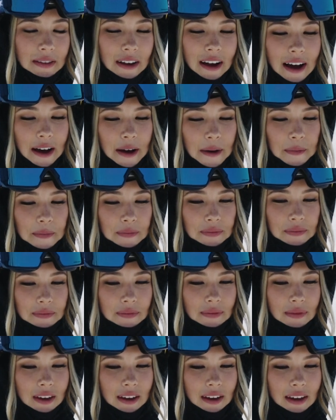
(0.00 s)
um,
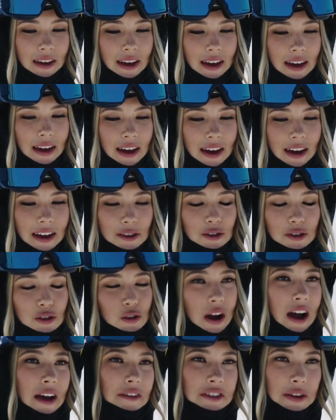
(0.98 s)

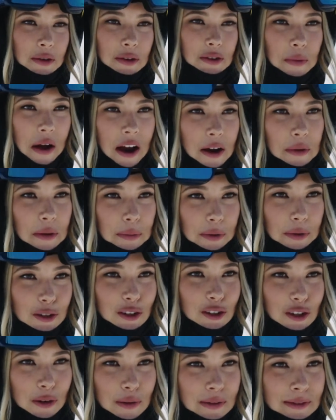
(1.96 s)
strive to inspire people
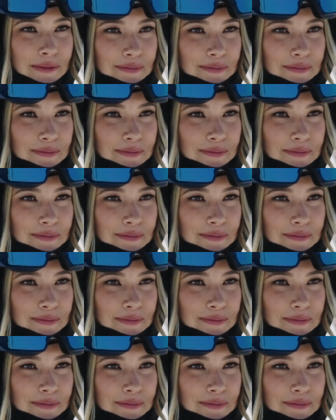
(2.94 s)
to do.